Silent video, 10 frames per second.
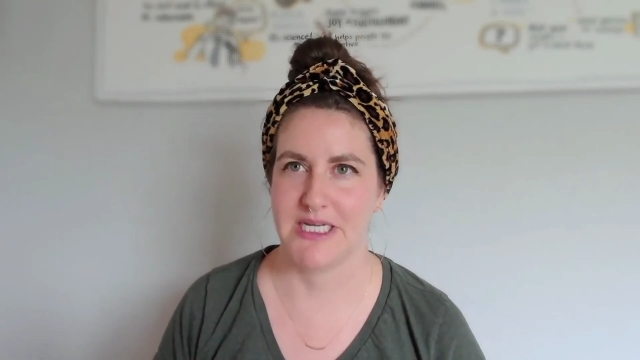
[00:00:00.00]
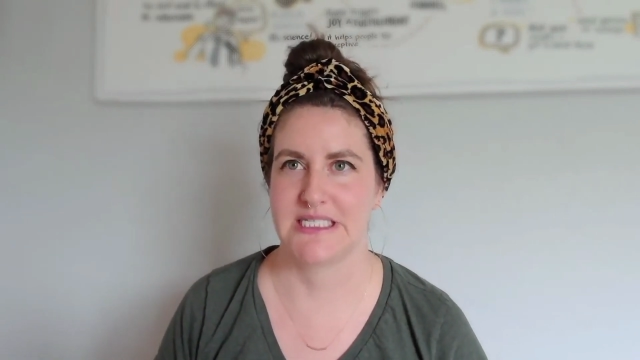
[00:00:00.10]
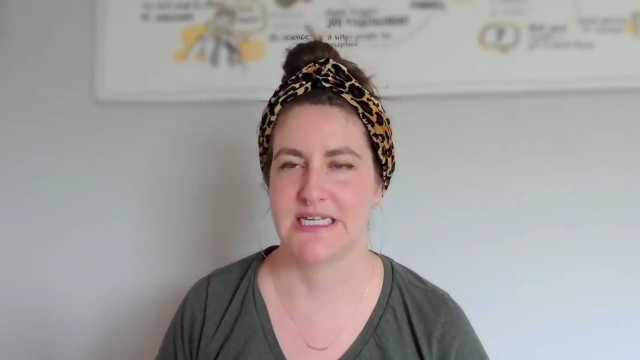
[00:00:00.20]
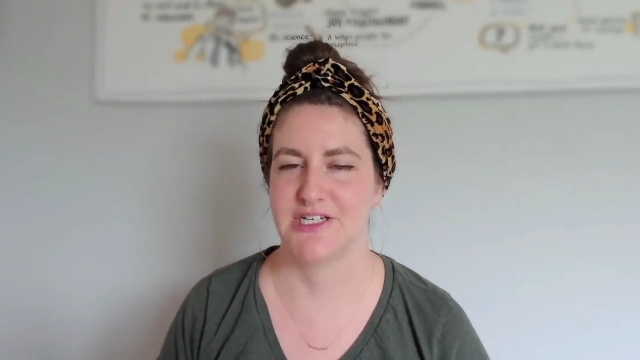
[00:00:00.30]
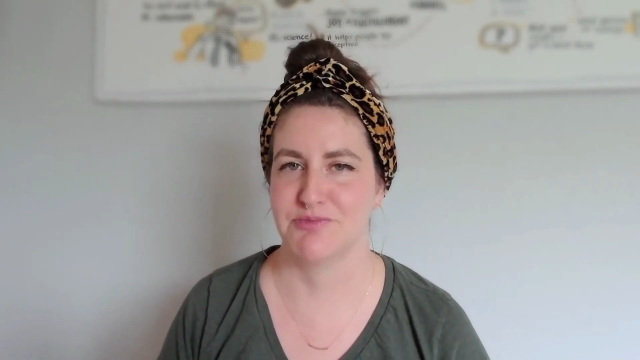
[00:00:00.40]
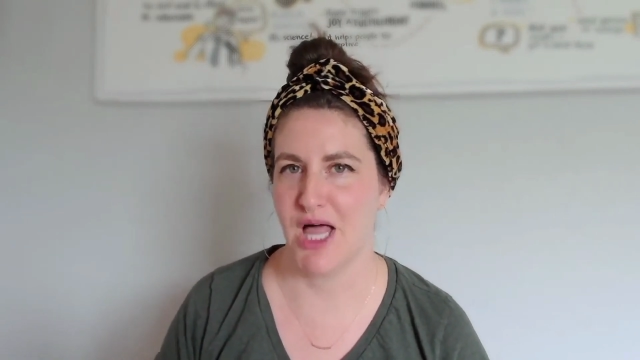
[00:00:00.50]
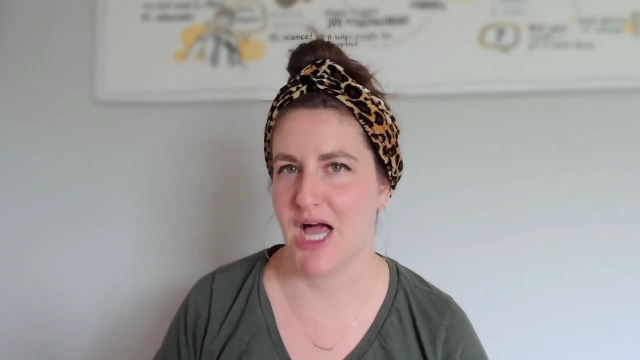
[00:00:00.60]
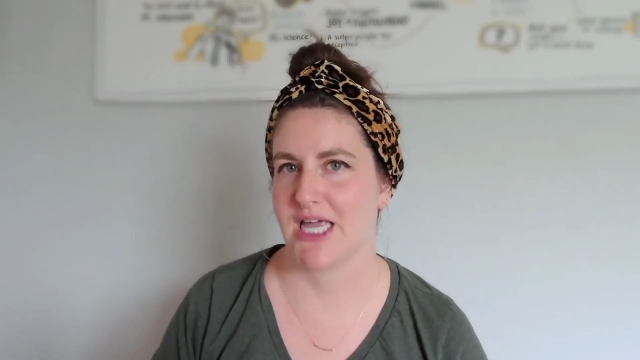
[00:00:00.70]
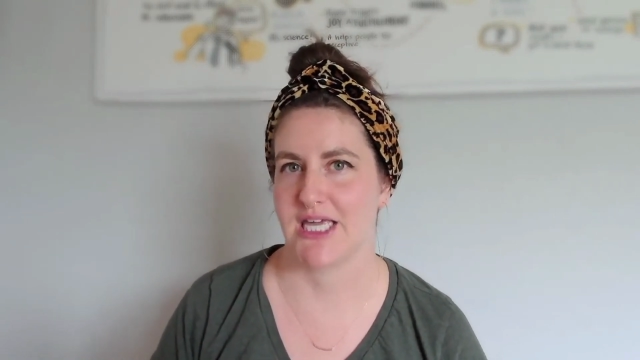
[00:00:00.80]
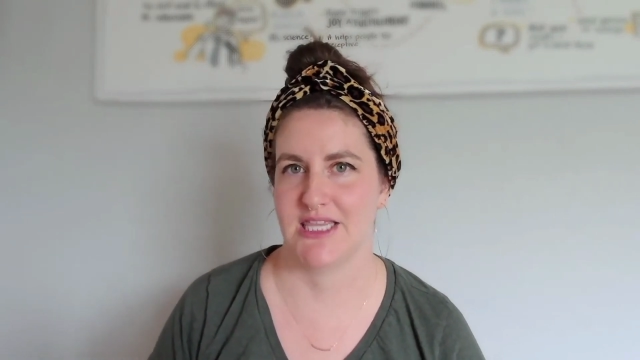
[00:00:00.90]
stage
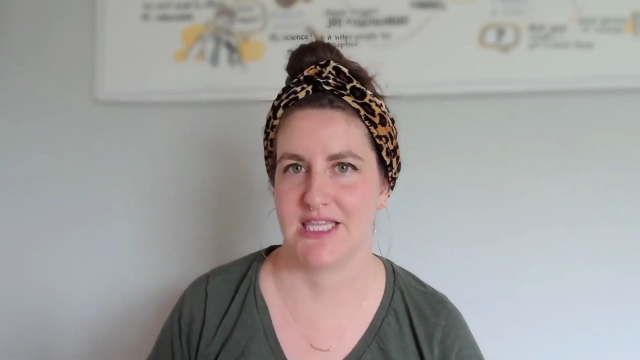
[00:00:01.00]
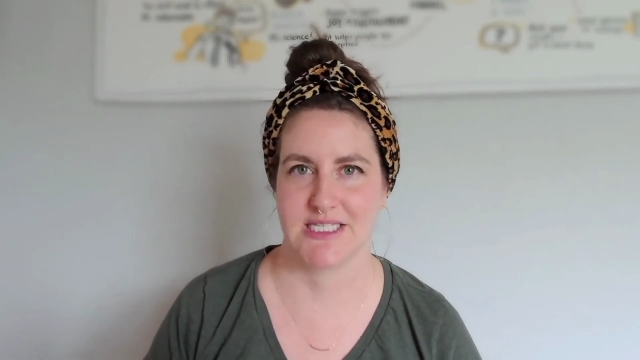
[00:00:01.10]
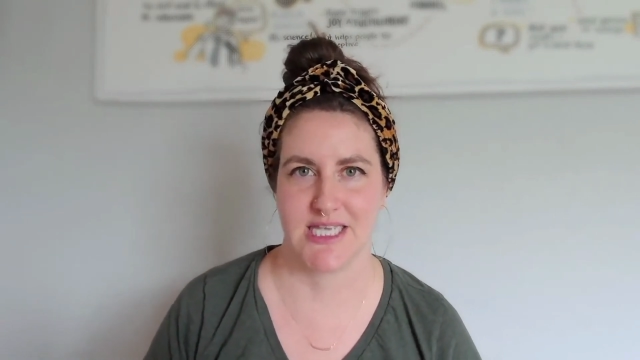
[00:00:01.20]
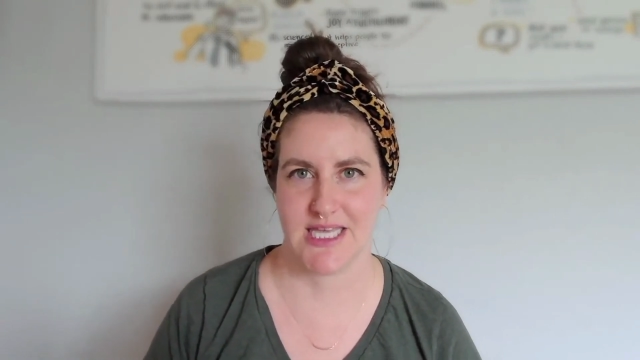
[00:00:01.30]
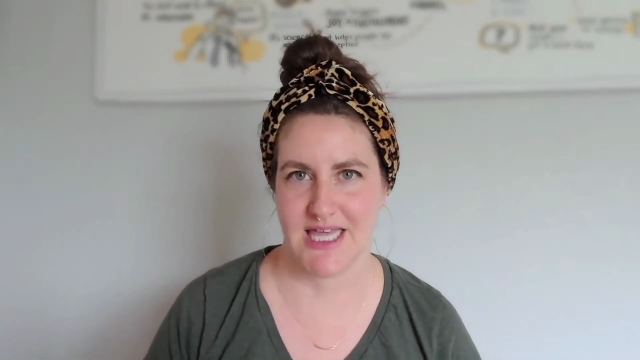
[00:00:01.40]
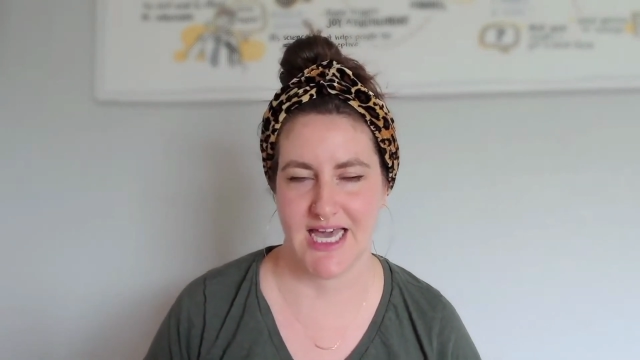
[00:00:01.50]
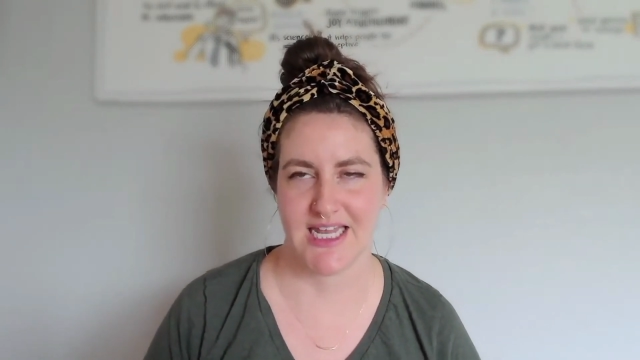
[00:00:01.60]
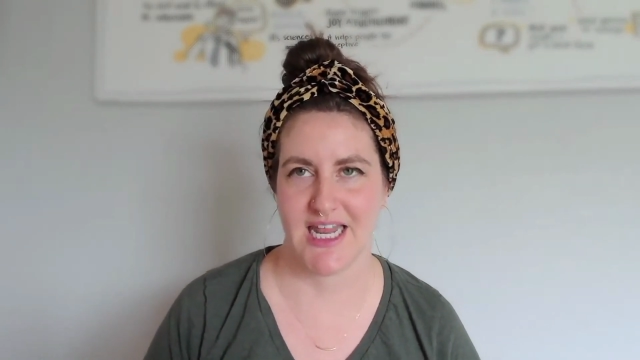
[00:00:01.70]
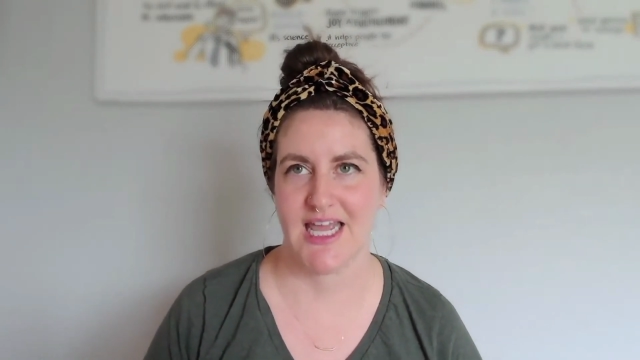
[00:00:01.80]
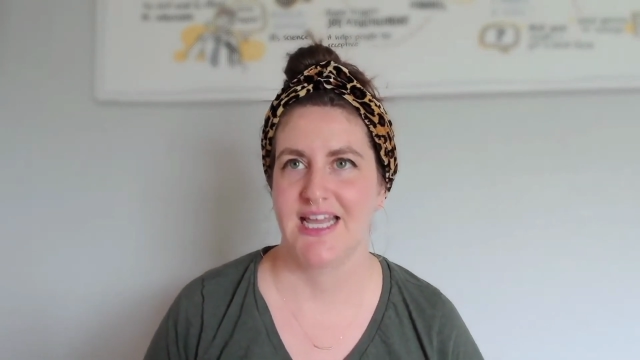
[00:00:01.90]
blocking, things like that.